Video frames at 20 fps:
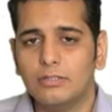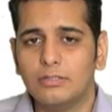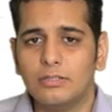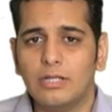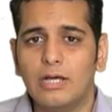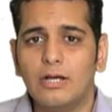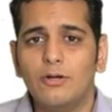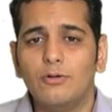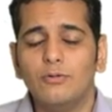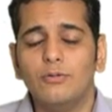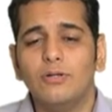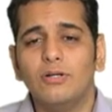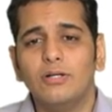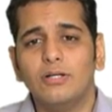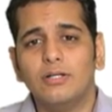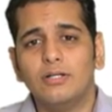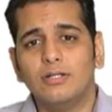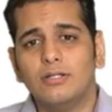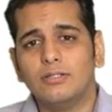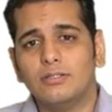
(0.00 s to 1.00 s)
Now,
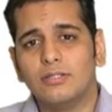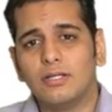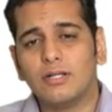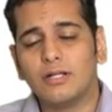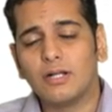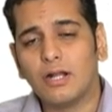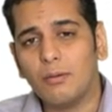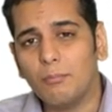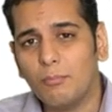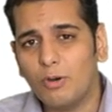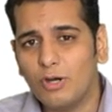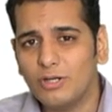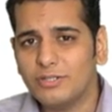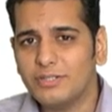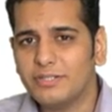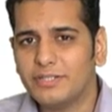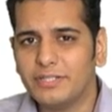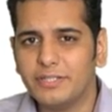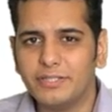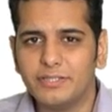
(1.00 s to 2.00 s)
the
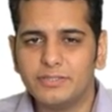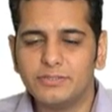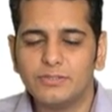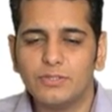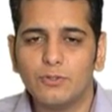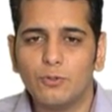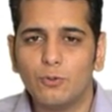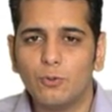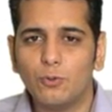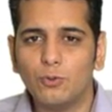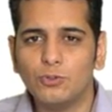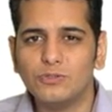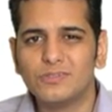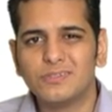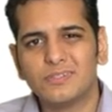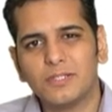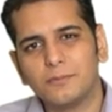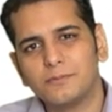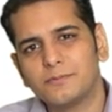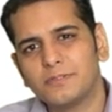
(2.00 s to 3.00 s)
commodities
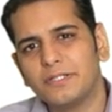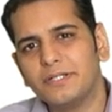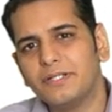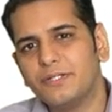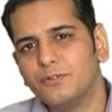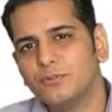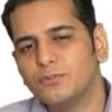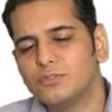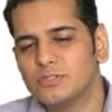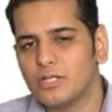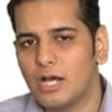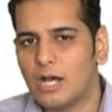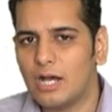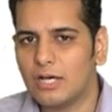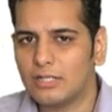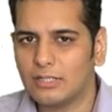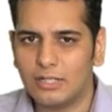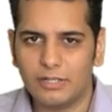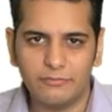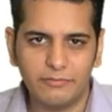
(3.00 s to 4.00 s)
whose substitutes
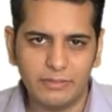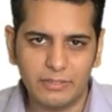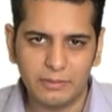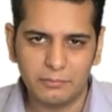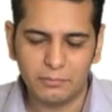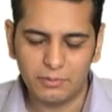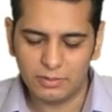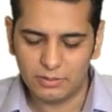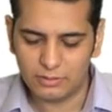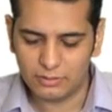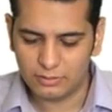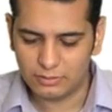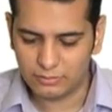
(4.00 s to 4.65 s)
are available,